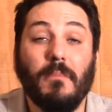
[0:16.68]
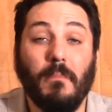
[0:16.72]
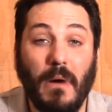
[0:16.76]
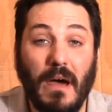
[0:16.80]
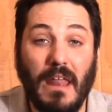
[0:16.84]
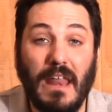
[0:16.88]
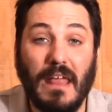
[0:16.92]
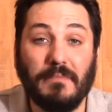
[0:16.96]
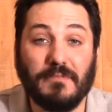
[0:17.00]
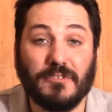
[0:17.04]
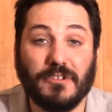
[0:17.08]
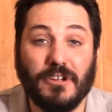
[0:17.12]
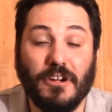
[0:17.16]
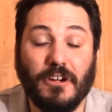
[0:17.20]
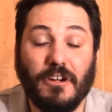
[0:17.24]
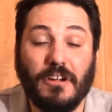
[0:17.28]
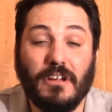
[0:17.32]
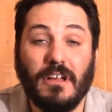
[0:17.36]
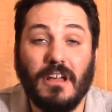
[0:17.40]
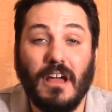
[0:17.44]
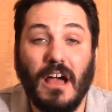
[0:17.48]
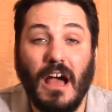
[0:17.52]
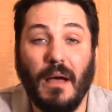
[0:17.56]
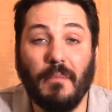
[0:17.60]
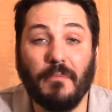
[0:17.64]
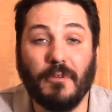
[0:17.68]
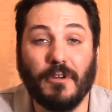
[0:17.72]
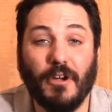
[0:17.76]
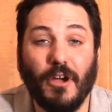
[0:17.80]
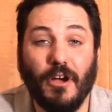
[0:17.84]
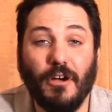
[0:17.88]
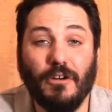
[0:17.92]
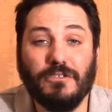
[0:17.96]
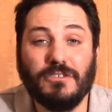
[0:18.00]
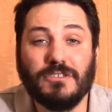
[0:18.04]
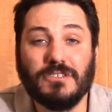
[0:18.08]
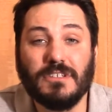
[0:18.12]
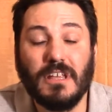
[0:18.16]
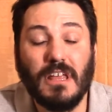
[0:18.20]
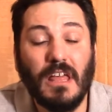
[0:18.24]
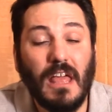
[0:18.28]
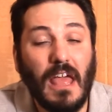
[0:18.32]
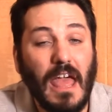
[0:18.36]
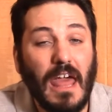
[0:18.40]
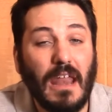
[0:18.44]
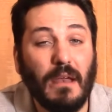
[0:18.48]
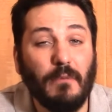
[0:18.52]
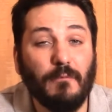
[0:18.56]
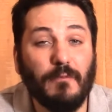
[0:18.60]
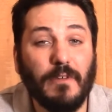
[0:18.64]
My name's Kirk, I'm your host,
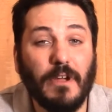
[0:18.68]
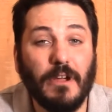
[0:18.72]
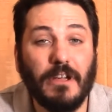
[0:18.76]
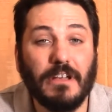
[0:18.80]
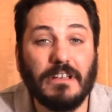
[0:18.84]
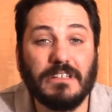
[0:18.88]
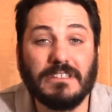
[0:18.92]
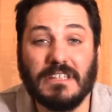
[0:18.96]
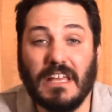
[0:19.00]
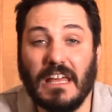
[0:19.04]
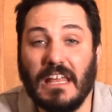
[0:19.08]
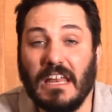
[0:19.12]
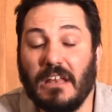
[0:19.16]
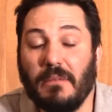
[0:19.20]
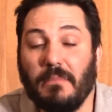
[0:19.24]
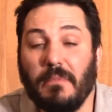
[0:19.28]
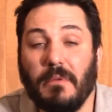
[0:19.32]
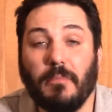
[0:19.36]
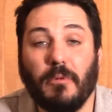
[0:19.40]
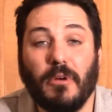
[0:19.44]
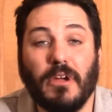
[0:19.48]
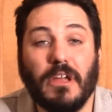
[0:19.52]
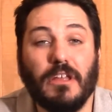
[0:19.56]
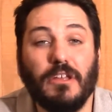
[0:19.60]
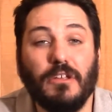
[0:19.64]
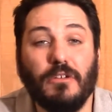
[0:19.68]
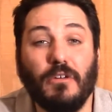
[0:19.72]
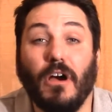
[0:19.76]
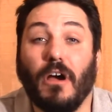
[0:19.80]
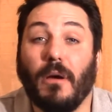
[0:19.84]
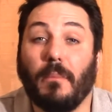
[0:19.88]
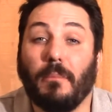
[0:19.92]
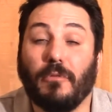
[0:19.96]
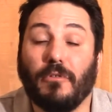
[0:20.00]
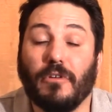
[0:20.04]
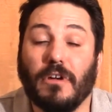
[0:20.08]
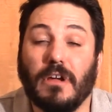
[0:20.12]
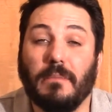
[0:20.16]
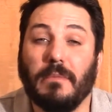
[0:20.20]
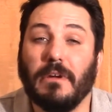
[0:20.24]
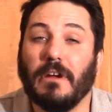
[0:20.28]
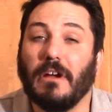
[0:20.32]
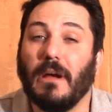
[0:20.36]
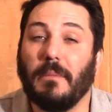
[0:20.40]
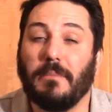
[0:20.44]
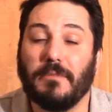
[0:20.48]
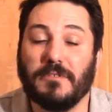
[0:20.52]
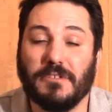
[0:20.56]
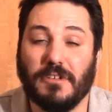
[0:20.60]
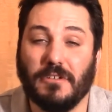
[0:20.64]
and I'm very excited to be bringing you our
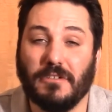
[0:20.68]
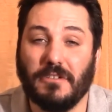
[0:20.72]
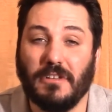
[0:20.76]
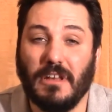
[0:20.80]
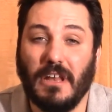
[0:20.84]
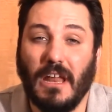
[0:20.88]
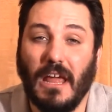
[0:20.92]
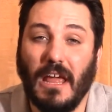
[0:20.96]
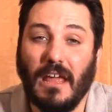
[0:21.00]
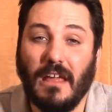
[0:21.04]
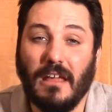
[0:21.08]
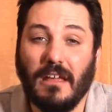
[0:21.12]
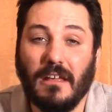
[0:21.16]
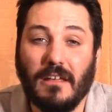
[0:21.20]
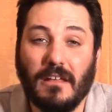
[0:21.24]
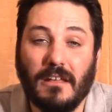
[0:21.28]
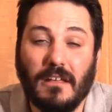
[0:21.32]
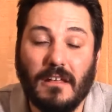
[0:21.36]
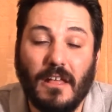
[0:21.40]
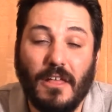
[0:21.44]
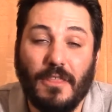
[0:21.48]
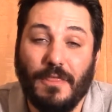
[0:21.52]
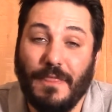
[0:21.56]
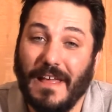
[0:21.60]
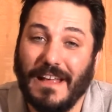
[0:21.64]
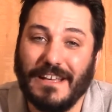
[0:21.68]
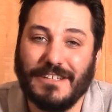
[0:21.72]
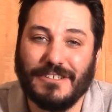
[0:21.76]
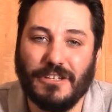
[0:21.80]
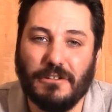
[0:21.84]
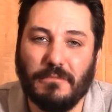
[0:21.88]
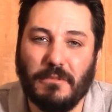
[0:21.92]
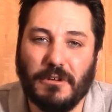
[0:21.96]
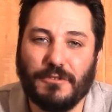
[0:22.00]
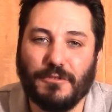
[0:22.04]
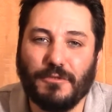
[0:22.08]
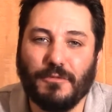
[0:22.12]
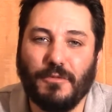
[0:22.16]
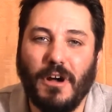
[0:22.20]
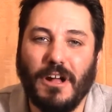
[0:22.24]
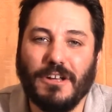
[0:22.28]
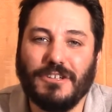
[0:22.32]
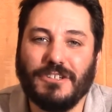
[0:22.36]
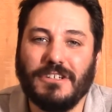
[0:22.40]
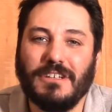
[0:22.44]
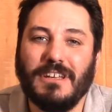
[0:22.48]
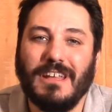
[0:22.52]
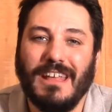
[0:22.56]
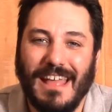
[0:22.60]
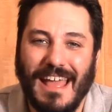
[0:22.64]
premiere episode today. Thanks so much for
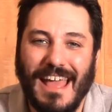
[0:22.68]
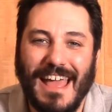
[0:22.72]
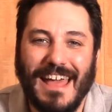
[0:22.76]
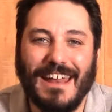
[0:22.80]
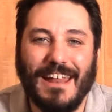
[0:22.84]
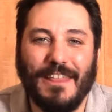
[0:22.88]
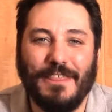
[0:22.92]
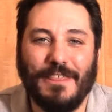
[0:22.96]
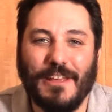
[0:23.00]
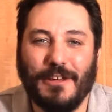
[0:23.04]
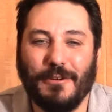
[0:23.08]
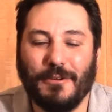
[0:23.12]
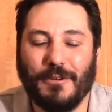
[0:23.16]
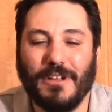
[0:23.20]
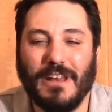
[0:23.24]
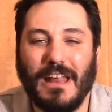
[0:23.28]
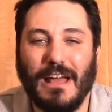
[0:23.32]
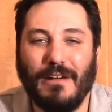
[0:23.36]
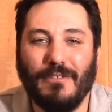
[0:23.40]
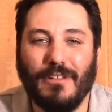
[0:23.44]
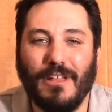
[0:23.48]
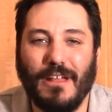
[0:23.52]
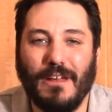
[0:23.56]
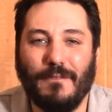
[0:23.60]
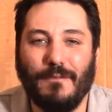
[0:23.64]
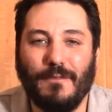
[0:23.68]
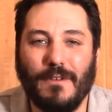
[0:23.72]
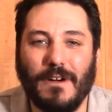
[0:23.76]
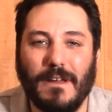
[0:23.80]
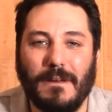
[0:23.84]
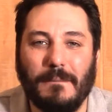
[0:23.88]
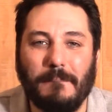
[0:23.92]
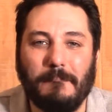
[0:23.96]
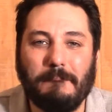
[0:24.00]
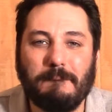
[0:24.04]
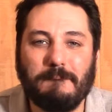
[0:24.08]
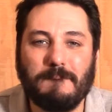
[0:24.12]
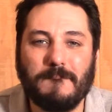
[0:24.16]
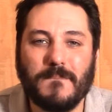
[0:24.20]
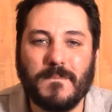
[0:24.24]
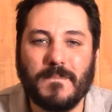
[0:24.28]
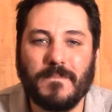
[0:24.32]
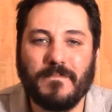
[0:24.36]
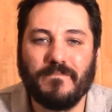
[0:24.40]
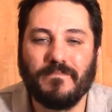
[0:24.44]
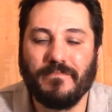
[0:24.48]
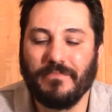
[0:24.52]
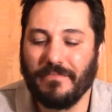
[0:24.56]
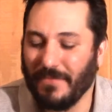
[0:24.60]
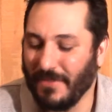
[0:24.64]
watching, and I think we're going to have a lot of fun.
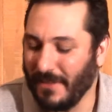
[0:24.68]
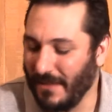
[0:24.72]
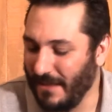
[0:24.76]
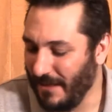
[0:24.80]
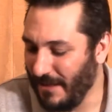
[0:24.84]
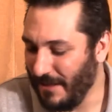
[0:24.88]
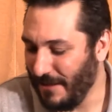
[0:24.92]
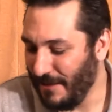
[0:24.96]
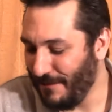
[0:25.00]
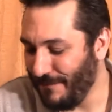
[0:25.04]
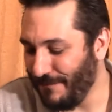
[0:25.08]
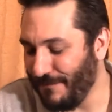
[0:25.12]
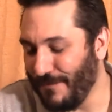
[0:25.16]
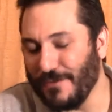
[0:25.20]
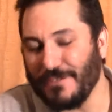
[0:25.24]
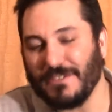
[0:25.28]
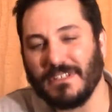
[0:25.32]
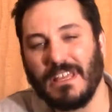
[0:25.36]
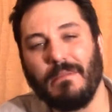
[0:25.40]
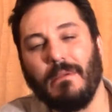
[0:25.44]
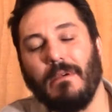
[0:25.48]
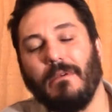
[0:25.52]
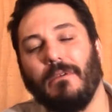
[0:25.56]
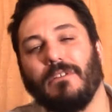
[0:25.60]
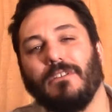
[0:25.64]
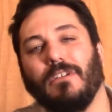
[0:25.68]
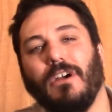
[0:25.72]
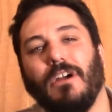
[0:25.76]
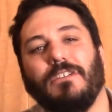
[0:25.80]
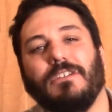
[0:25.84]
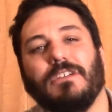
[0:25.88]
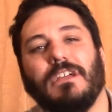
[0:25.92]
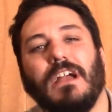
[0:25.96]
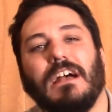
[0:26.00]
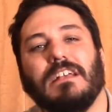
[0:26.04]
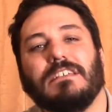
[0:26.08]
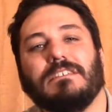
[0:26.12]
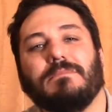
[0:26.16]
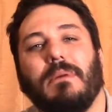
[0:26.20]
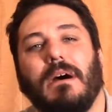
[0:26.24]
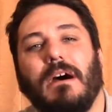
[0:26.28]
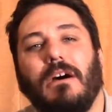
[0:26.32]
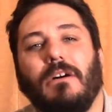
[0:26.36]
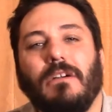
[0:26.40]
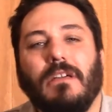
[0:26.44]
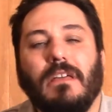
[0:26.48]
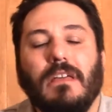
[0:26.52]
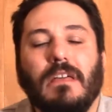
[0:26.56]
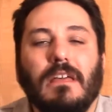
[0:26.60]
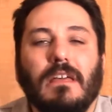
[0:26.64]
First game I want to talk to you guys
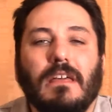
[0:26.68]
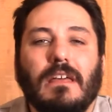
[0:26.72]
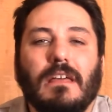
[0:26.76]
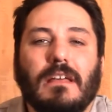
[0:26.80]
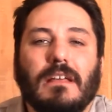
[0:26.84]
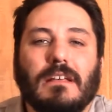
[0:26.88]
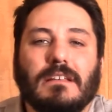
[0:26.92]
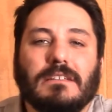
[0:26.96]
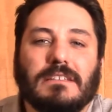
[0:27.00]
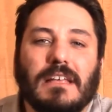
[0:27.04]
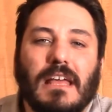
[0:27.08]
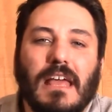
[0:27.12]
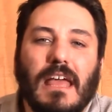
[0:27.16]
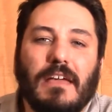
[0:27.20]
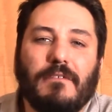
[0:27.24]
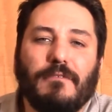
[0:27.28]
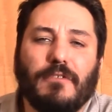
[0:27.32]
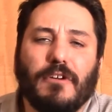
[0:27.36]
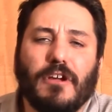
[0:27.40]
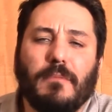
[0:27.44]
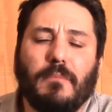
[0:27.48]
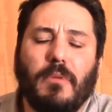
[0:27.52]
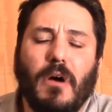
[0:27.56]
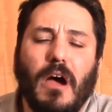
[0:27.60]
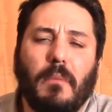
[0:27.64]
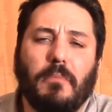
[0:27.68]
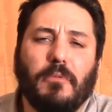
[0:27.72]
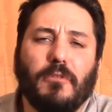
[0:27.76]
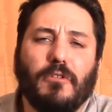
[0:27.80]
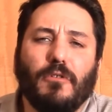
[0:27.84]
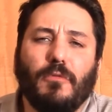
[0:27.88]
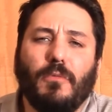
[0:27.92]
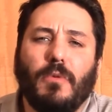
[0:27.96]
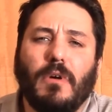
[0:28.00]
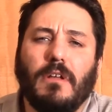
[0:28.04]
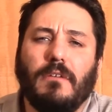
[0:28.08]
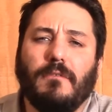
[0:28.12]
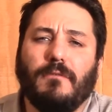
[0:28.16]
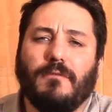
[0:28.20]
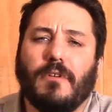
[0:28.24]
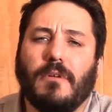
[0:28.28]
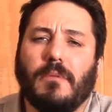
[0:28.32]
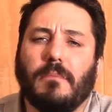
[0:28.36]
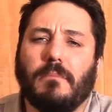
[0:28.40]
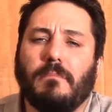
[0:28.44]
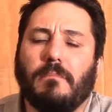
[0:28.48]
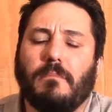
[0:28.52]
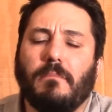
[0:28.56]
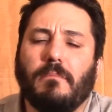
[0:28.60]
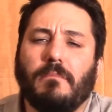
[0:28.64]
about is a very popular one
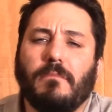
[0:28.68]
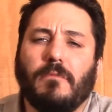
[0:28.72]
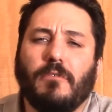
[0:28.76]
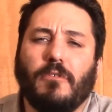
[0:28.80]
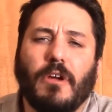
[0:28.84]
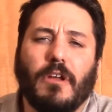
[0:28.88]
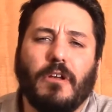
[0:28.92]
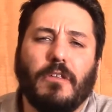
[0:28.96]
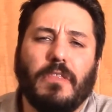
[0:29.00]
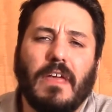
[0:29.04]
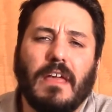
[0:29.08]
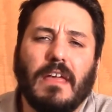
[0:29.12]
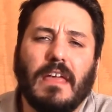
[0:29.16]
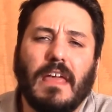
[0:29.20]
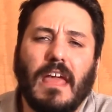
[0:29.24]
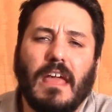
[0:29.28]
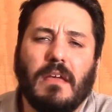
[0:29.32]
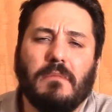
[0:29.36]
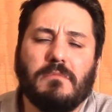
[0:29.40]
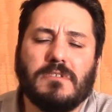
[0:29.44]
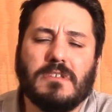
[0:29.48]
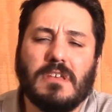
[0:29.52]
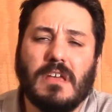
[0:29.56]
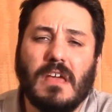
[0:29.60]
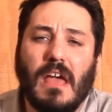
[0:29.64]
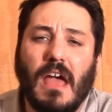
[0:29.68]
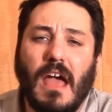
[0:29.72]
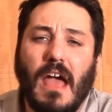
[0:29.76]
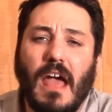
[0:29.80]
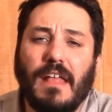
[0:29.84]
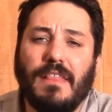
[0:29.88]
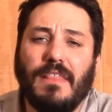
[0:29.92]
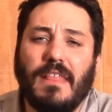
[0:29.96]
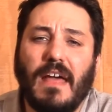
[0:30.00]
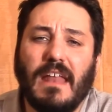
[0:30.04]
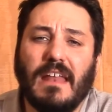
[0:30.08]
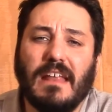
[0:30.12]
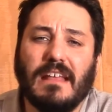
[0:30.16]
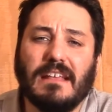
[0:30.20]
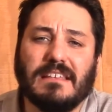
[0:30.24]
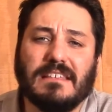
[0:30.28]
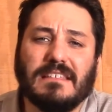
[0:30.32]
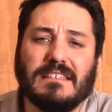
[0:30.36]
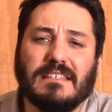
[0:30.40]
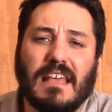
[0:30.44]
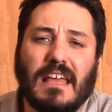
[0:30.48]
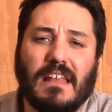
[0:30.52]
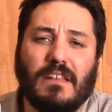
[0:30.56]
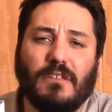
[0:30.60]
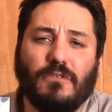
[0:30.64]
from Greater Than Games, and that is
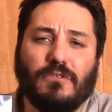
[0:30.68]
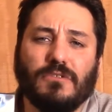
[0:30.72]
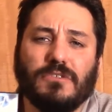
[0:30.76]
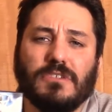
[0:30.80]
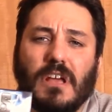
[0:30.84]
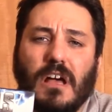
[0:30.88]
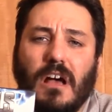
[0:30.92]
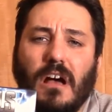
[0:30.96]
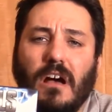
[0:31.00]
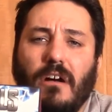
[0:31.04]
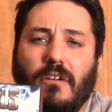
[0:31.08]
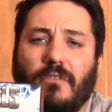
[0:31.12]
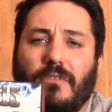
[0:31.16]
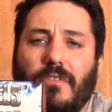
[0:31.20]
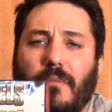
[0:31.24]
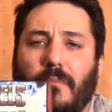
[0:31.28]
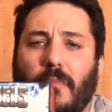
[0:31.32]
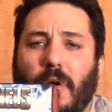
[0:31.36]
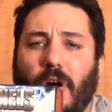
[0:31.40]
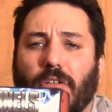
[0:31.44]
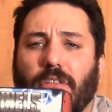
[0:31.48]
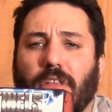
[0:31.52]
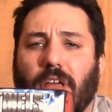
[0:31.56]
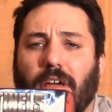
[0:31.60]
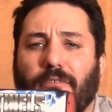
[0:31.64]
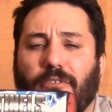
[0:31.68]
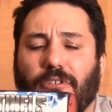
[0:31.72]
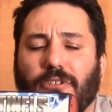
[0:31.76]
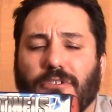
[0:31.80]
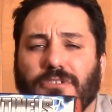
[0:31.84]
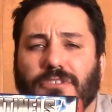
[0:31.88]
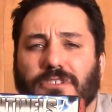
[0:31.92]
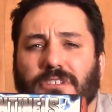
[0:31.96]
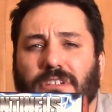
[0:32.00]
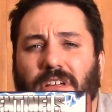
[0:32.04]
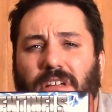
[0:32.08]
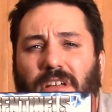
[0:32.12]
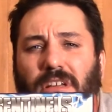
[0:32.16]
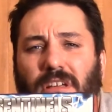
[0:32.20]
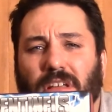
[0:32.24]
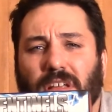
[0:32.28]
Sentinels of the Multiverse.